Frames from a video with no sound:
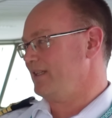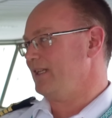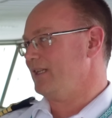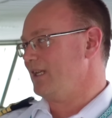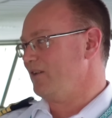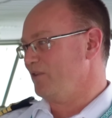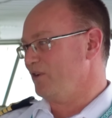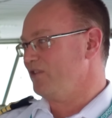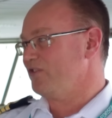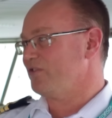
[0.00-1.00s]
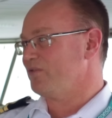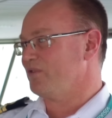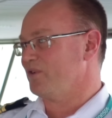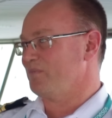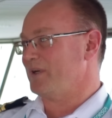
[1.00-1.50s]
10 kilovolts
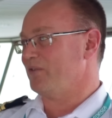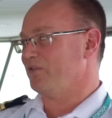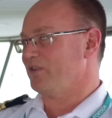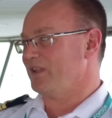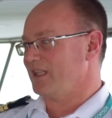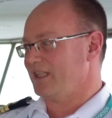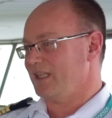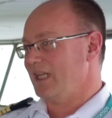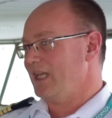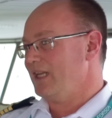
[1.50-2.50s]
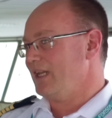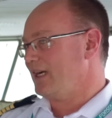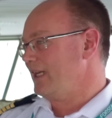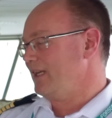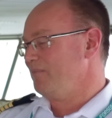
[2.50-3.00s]
for about uh,
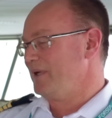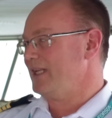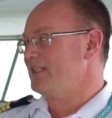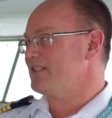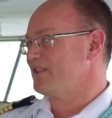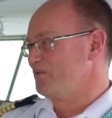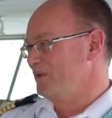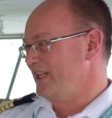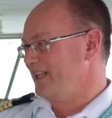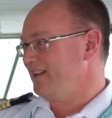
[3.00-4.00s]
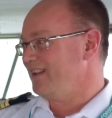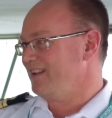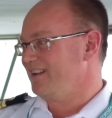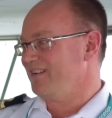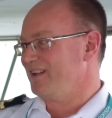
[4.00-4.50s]
nine minutes in Sweden
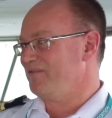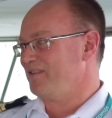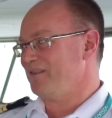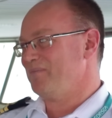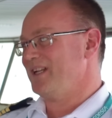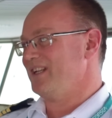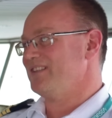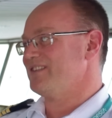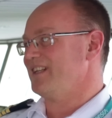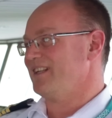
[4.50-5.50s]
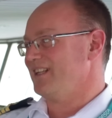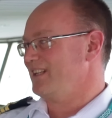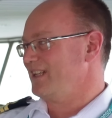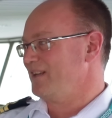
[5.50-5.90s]
and right. uh, five minutes in